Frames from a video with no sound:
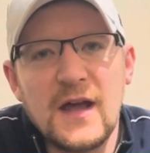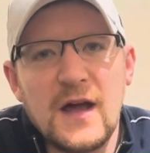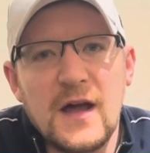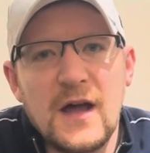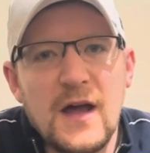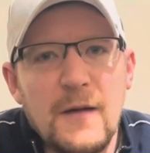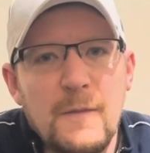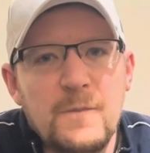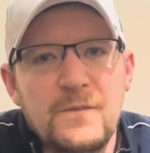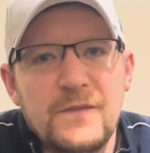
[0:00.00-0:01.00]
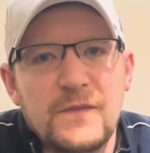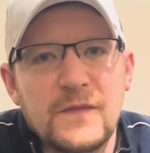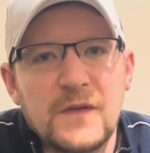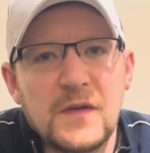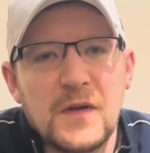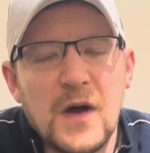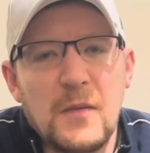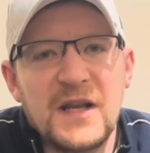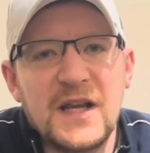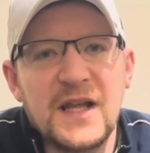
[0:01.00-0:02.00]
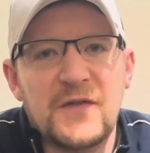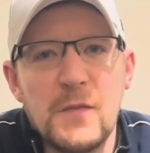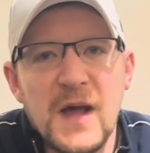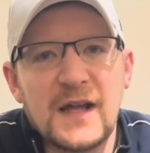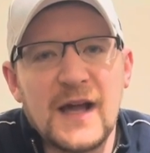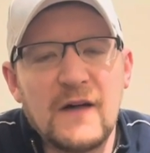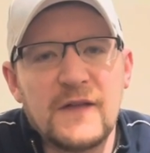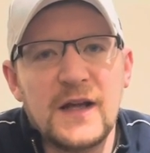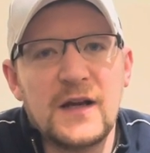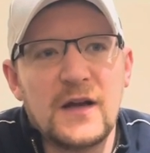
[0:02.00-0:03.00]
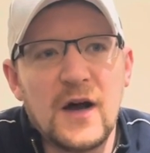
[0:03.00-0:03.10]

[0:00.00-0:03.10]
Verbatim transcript: Um, I'm in need of a bit of caffeine.